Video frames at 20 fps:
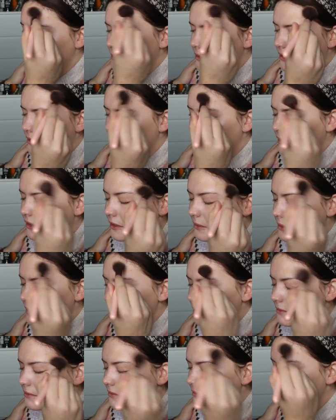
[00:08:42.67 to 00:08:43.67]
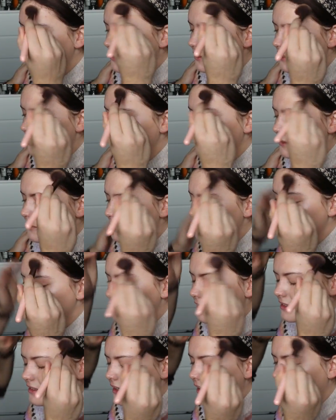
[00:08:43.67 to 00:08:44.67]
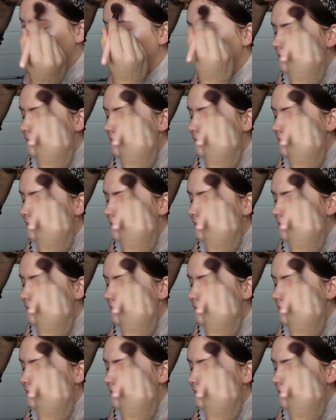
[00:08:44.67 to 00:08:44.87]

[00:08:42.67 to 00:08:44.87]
wasn't so happy with. We'll discuss that later.